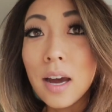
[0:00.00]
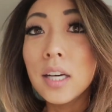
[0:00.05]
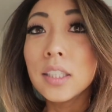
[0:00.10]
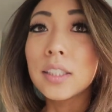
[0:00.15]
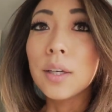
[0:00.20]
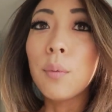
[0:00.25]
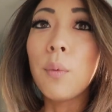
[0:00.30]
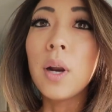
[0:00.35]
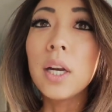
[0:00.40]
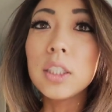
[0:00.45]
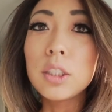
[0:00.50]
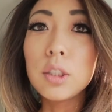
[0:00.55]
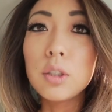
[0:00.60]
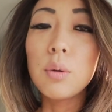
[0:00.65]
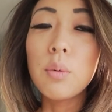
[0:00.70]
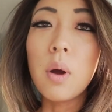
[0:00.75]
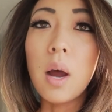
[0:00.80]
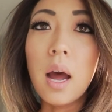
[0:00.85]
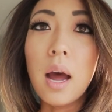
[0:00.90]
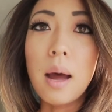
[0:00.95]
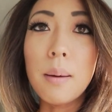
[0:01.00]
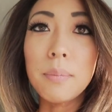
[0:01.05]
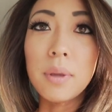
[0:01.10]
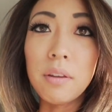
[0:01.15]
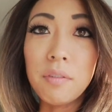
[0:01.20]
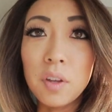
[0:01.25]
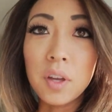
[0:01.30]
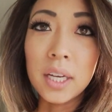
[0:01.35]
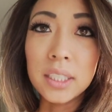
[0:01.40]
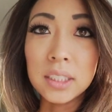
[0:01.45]
So I wanted to um,
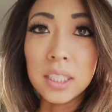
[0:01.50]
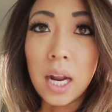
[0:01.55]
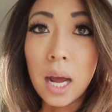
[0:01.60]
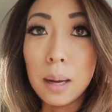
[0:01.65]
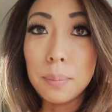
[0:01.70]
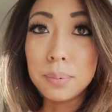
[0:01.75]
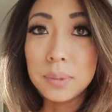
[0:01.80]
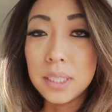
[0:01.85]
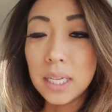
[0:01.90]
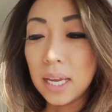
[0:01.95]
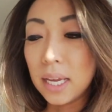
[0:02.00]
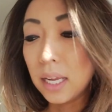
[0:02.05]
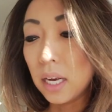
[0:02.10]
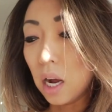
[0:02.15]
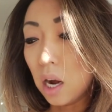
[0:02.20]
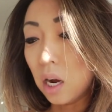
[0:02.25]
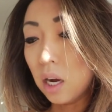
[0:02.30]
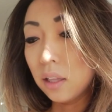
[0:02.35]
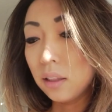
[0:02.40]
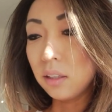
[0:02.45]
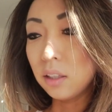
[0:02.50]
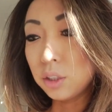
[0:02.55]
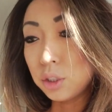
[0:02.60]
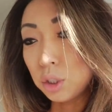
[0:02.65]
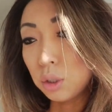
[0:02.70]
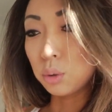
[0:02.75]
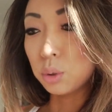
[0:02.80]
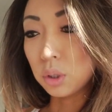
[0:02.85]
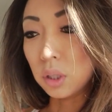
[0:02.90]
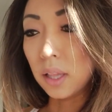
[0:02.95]
give you guys an update on the
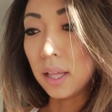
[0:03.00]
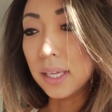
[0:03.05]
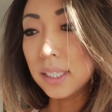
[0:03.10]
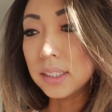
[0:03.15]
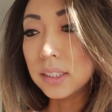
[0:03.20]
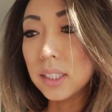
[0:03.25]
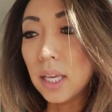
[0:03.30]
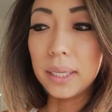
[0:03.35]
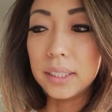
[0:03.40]
juice cleanse.